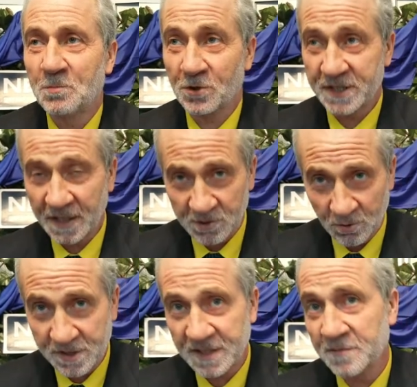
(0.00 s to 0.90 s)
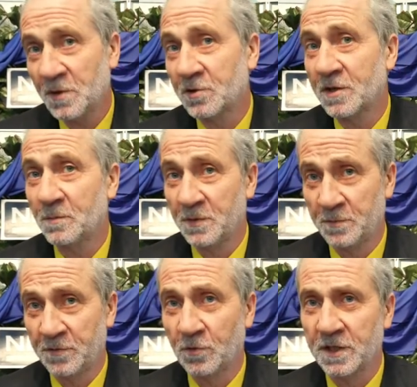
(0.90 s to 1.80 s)
Protect yourself
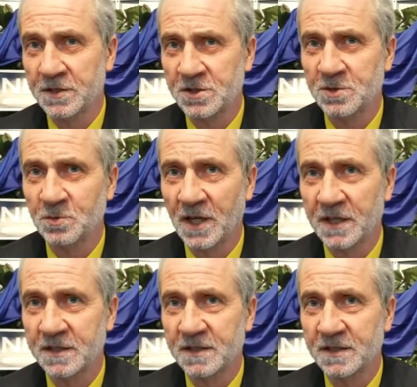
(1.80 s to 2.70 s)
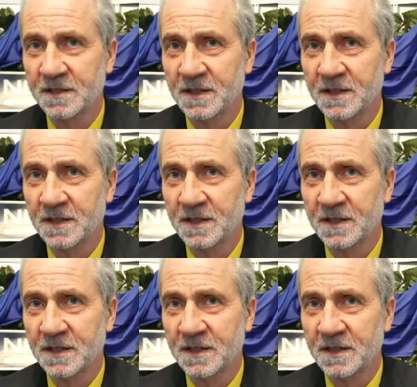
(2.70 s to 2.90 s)
before it is too late.